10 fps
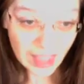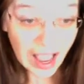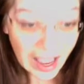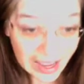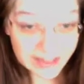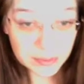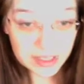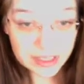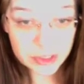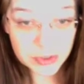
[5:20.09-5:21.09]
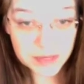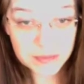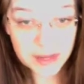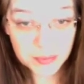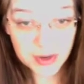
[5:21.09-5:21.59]
I can be extreme in
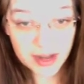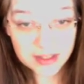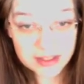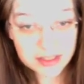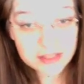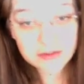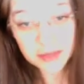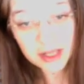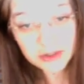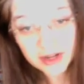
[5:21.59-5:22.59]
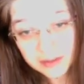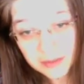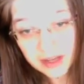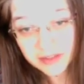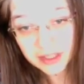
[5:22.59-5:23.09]
my practices, from not driving
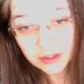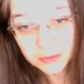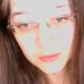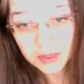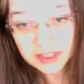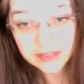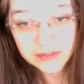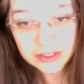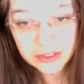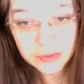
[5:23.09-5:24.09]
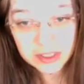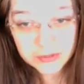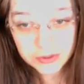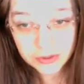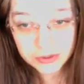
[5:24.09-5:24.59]
my vehicle but once every 2 weeks for
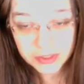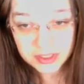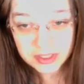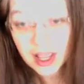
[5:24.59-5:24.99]
groceries.